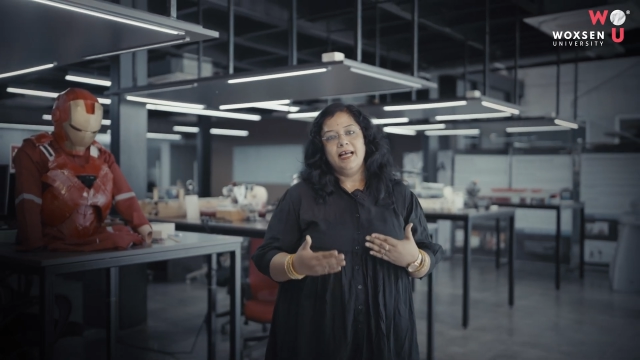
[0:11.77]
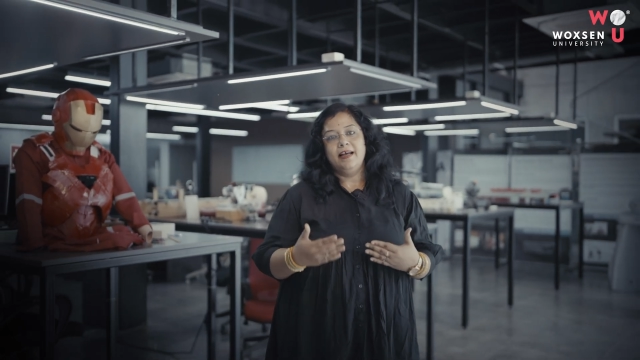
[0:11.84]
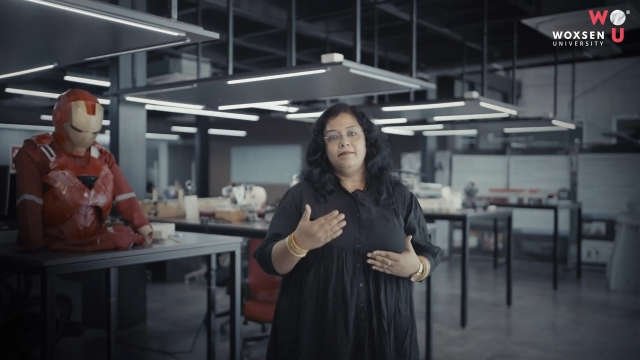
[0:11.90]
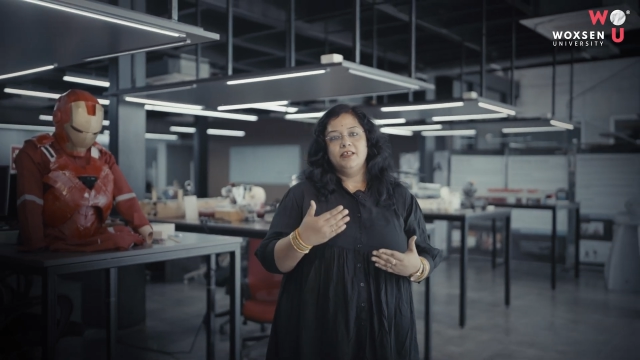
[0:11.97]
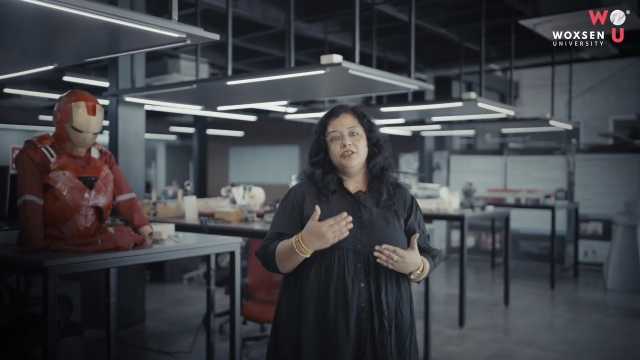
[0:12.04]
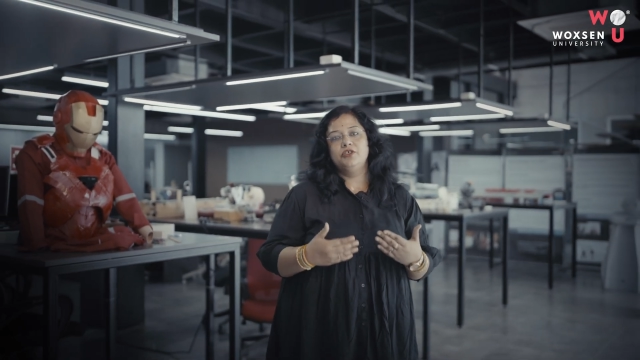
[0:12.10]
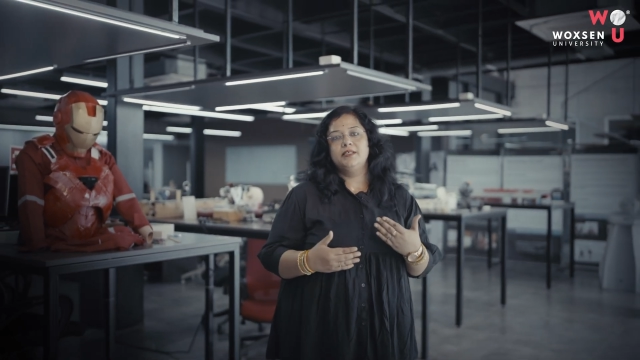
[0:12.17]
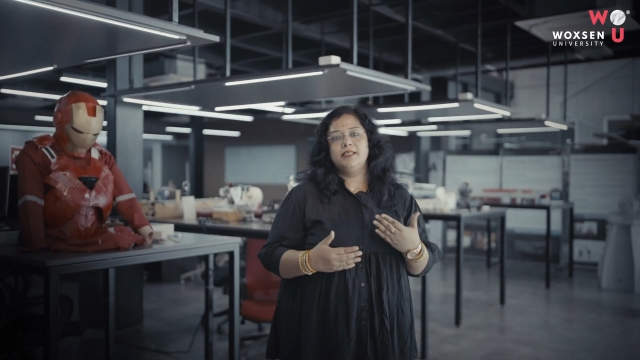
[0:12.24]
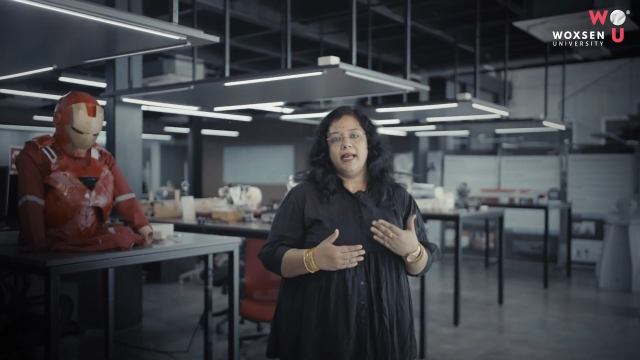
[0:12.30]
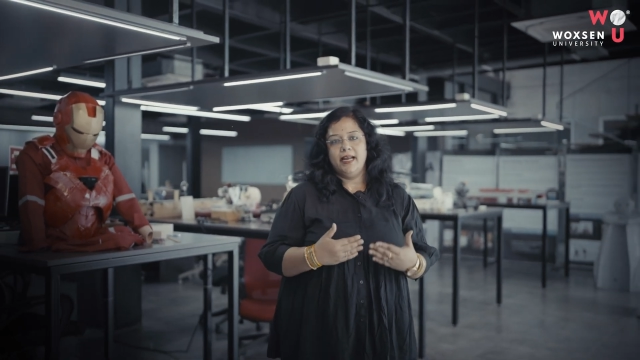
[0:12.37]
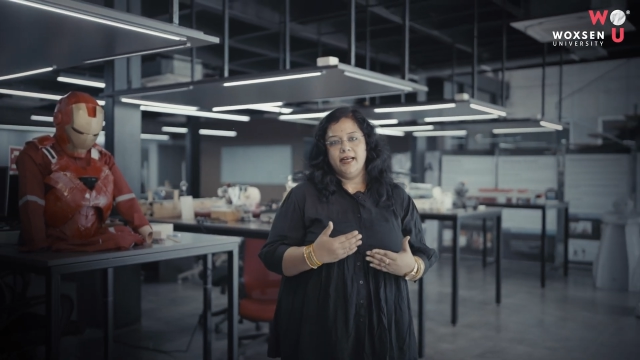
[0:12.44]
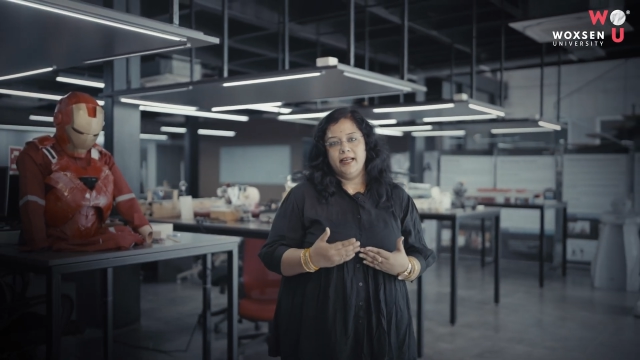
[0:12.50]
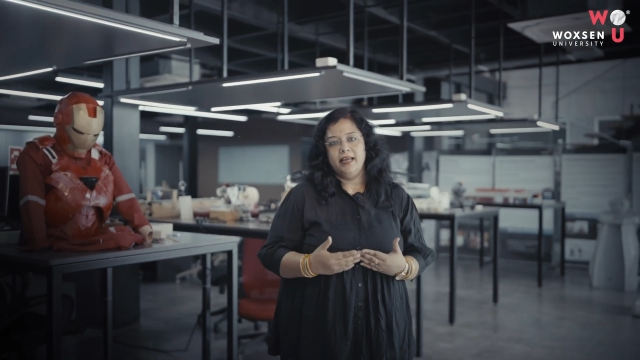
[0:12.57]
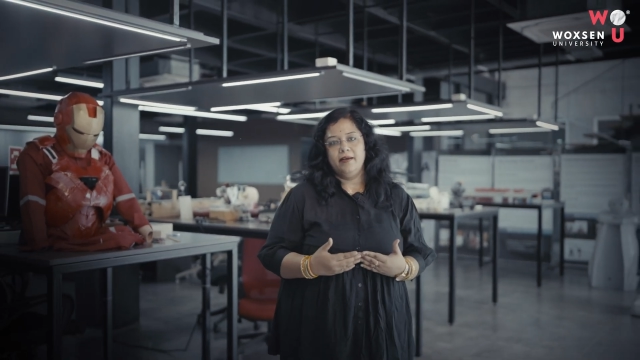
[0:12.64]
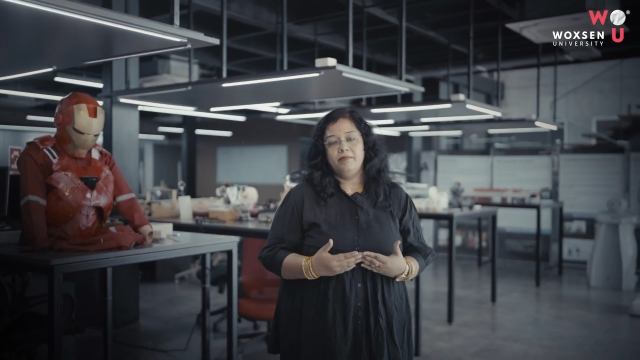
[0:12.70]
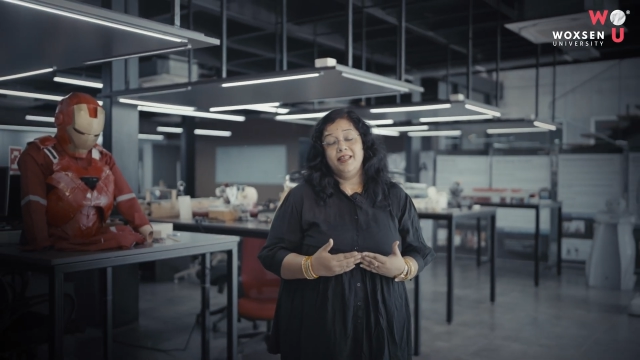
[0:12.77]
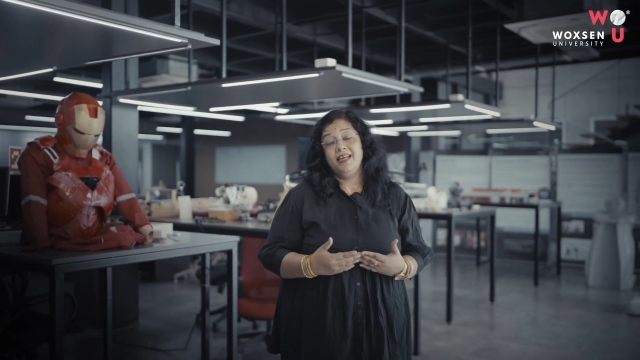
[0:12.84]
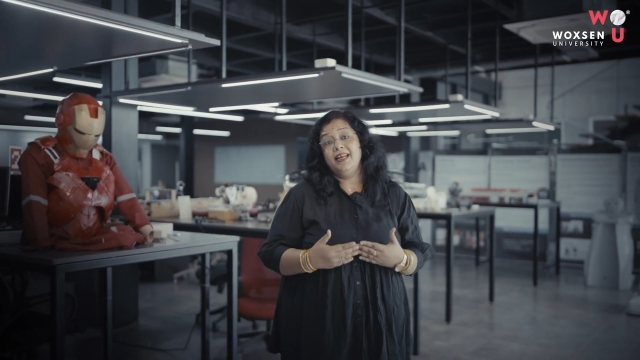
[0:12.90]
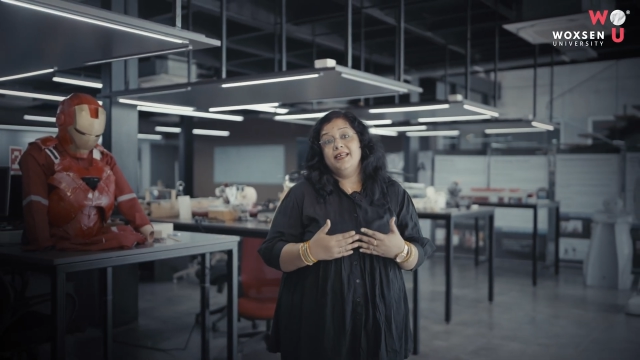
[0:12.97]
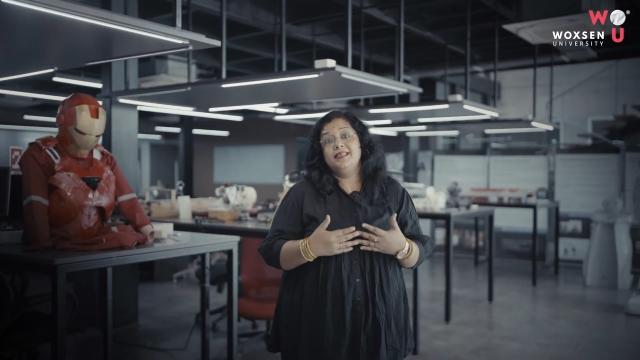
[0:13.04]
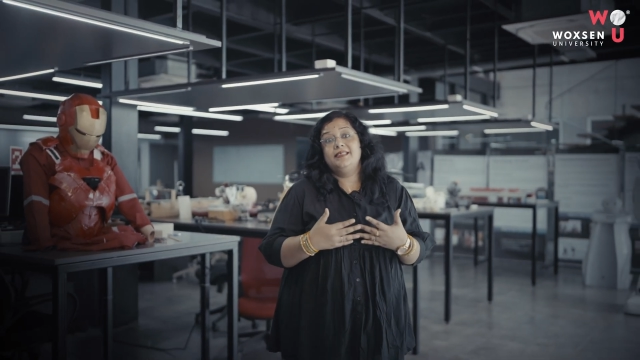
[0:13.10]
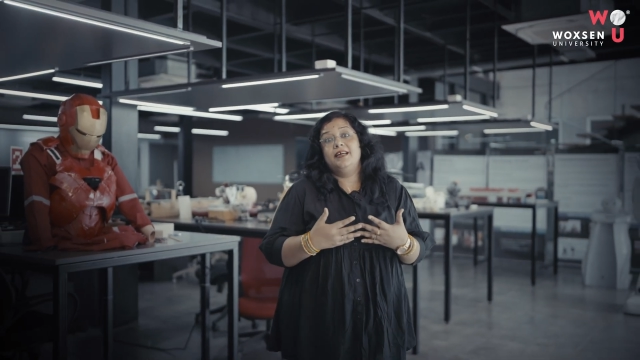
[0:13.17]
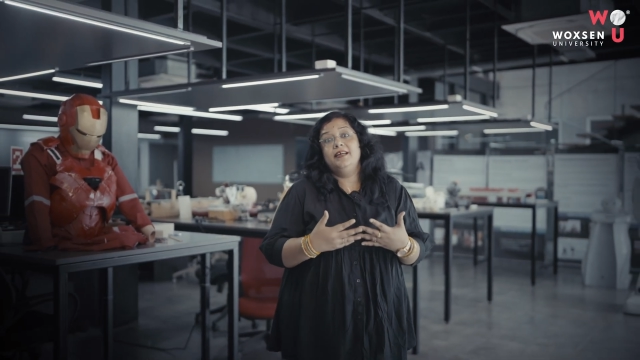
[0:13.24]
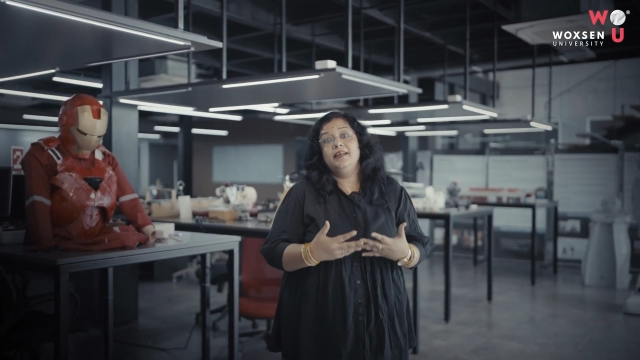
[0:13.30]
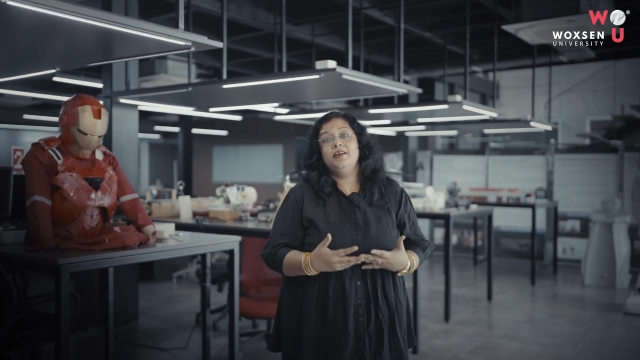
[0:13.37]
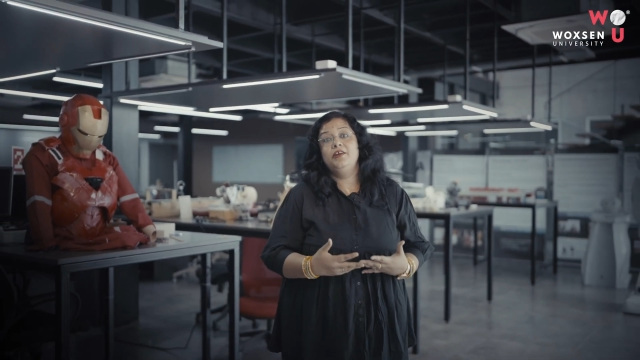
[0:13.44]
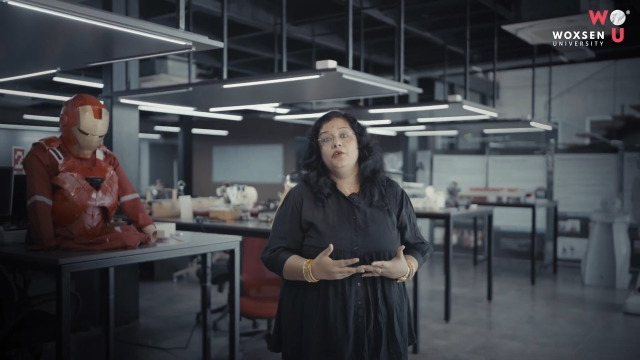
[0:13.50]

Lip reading: Avengers Endgame that I started